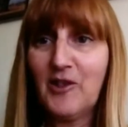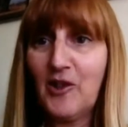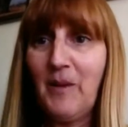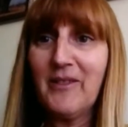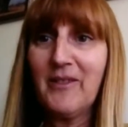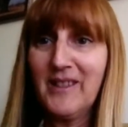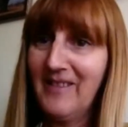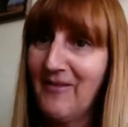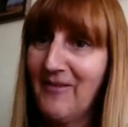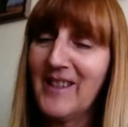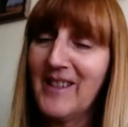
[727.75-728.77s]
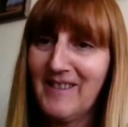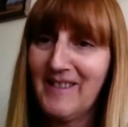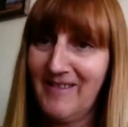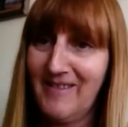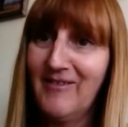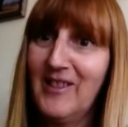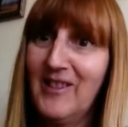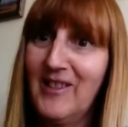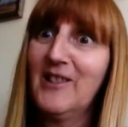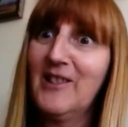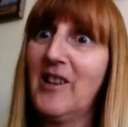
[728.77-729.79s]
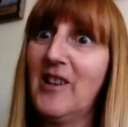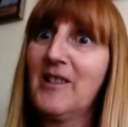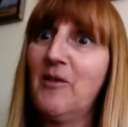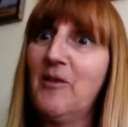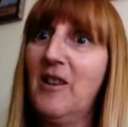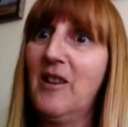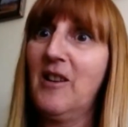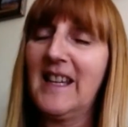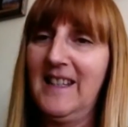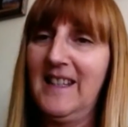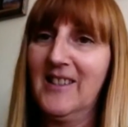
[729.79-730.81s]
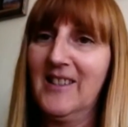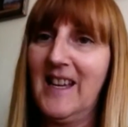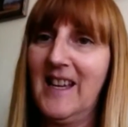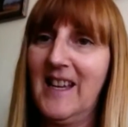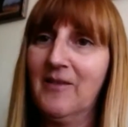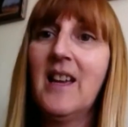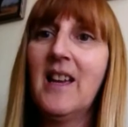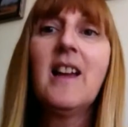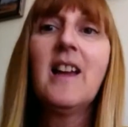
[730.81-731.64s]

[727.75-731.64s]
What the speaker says: stop having to have this really trying so hard to get anything down.